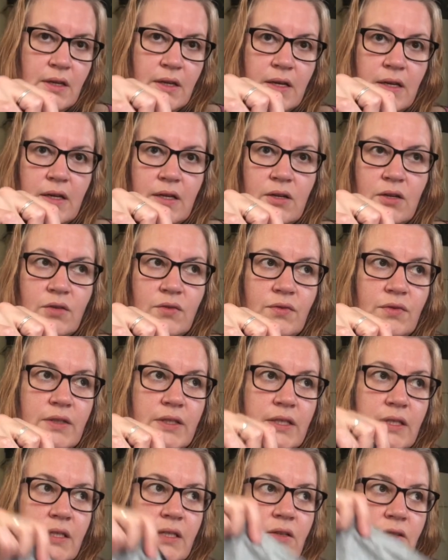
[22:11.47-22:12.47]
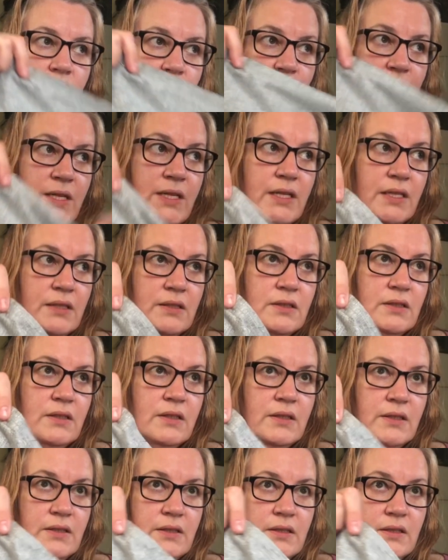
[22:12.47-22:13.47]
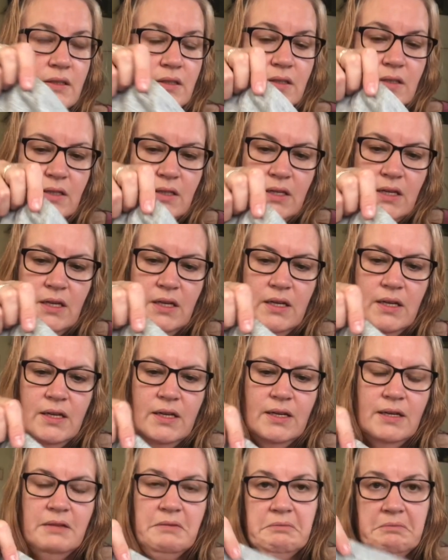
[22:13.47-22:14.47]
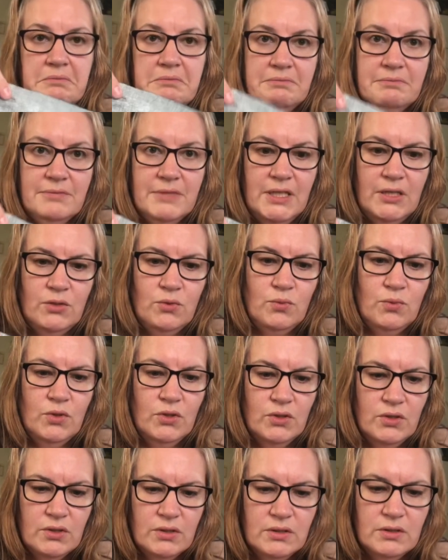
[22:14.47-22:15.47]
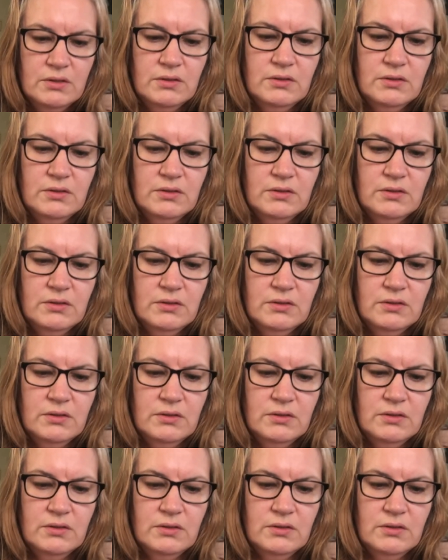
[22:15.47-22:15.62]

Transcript: and hopefully it's windy outside, it'll work.